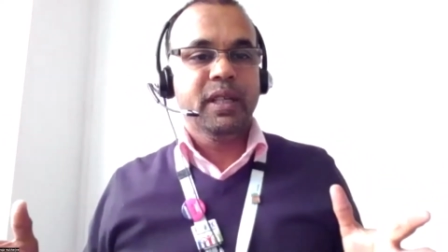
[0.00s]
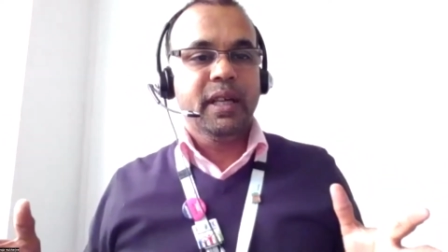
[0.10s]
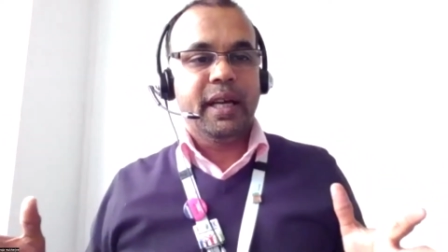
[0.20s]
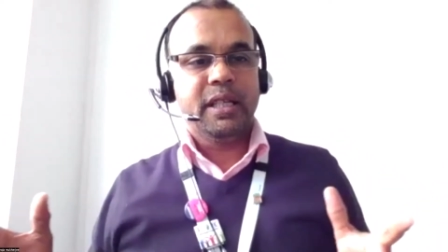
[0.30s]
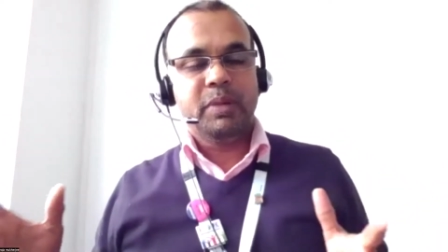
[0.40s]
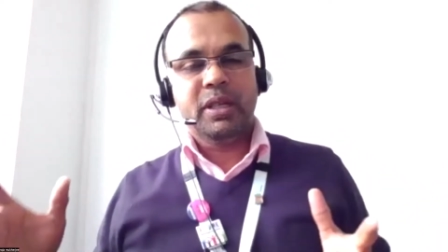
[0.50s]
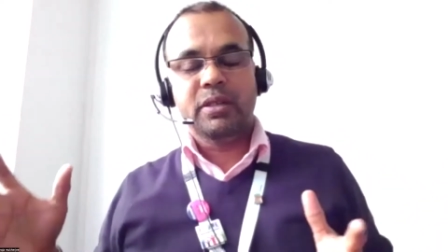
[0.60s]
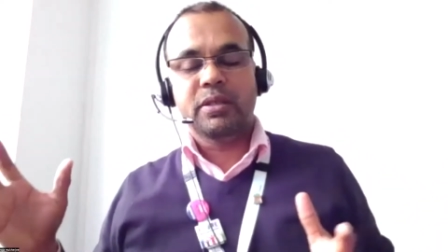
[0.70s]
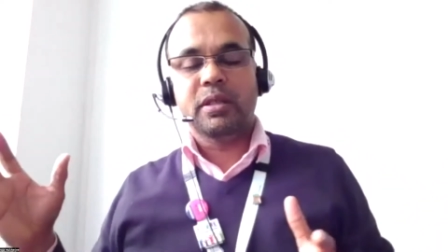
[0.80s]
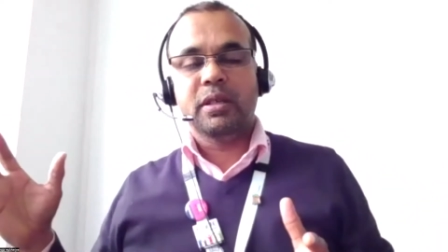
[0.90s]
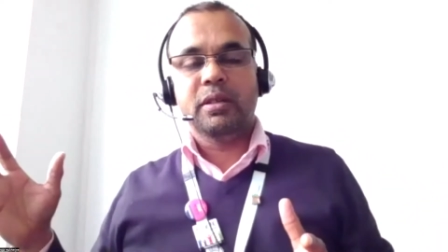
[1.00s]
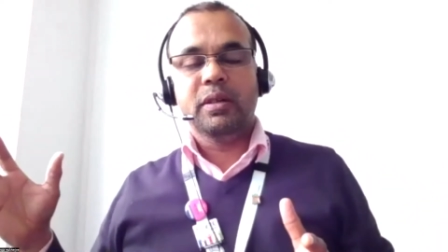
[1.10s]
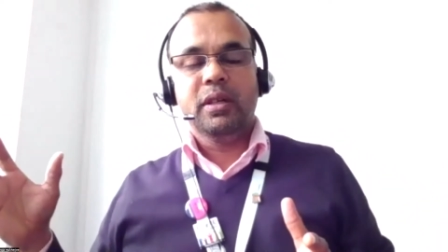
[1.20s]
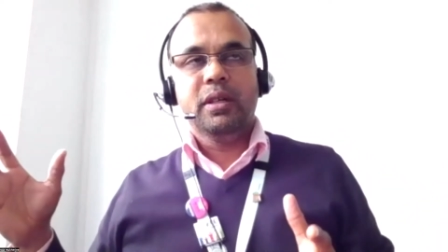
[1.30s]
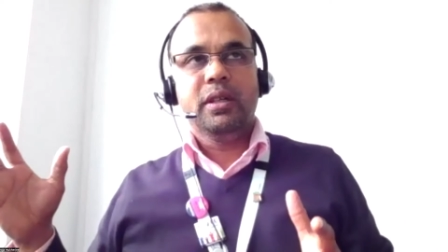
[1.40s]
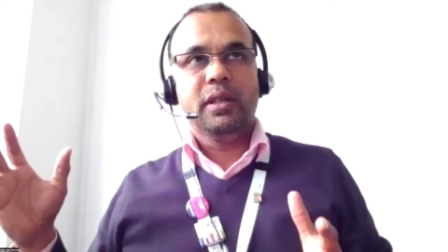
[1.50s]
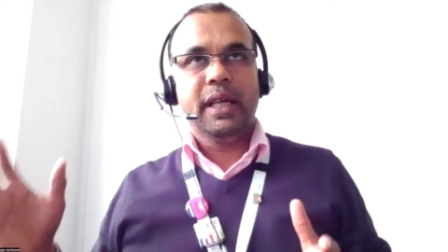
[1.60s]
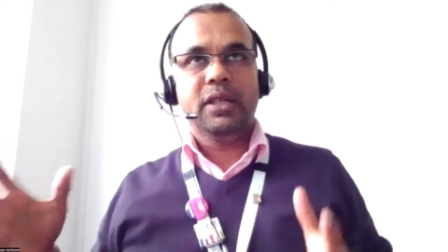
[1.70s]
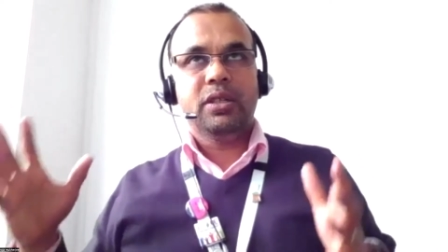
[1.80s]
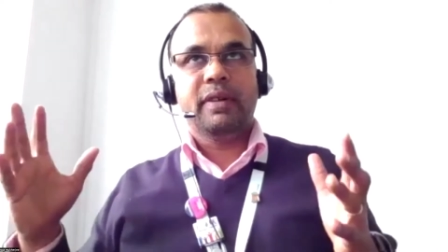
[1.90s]
And it's because the
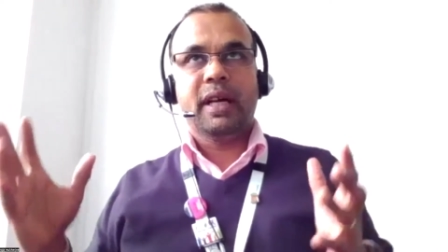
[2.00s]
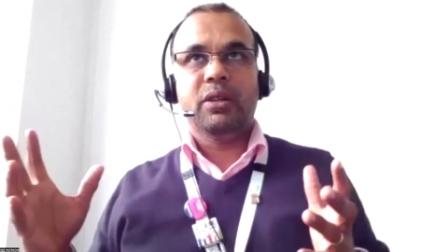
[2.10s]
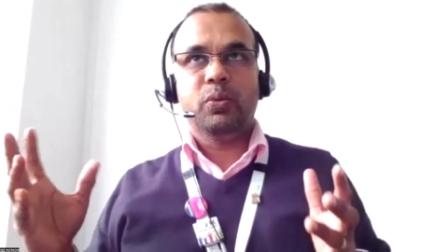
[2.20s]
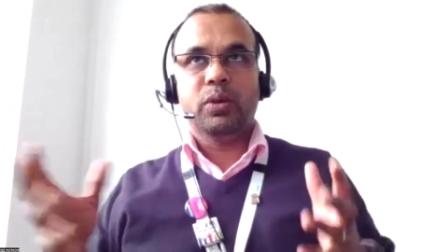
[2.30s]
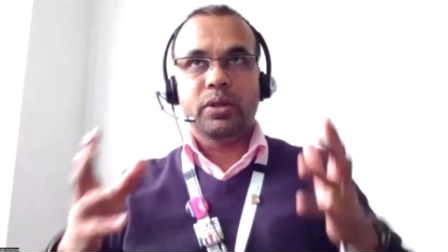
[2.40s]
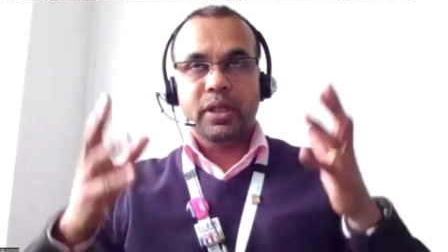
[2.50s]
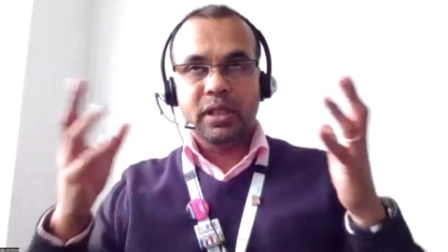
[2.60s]
nature of how the world had